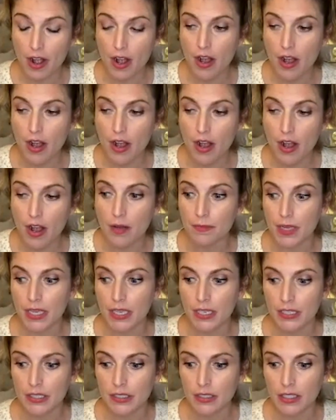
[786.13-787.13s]
Um,
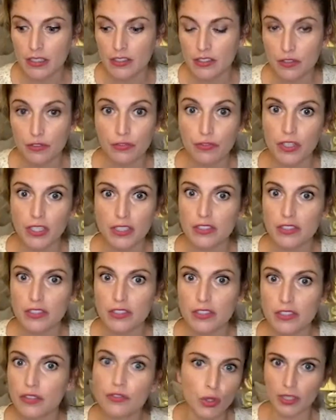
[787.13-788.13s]
and it's a,
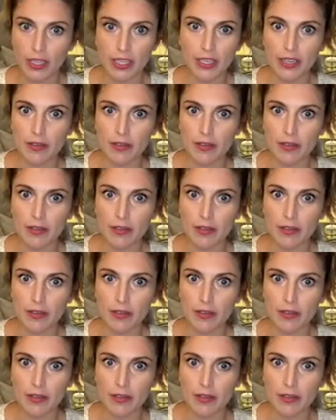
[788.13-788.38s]
it's a fluke.